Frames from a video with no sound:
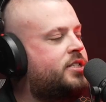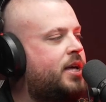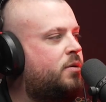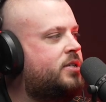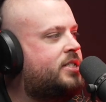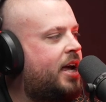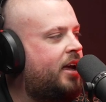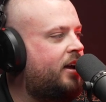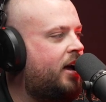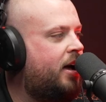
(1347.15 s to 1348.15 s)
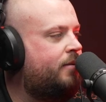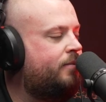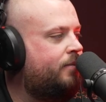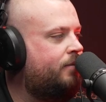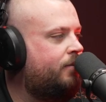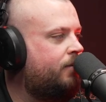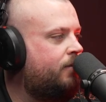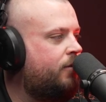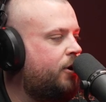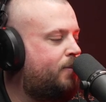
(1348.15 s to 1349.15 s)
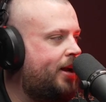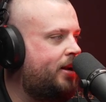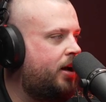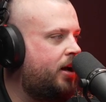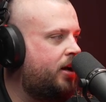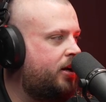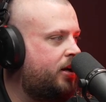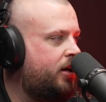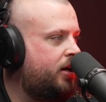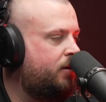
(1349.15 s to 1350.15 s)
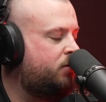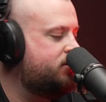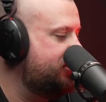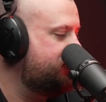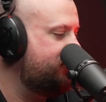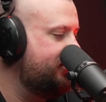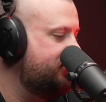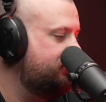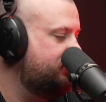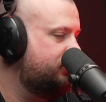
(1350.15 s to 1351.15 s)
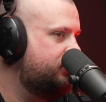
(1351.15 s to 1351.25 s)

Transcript: there was a you played what was it, Australian